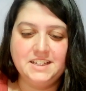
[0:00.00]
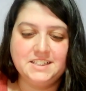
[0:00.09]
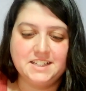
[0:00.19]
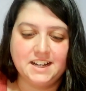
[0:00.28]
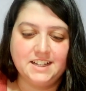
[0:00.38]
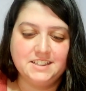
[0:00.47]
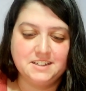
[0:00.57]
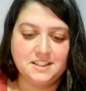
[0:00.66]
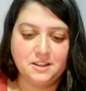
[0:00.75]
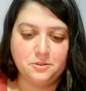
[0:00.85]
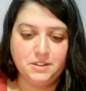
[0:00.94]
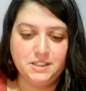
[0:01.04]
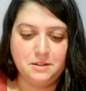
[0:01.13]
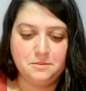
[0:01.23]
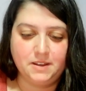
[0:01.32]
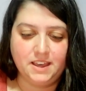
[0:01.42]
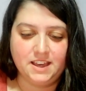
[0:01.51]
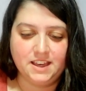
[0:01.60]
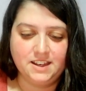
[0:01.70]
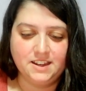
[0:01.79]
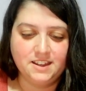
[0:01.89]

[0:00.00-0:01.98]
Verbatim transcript: His eyes are like, what's on my head?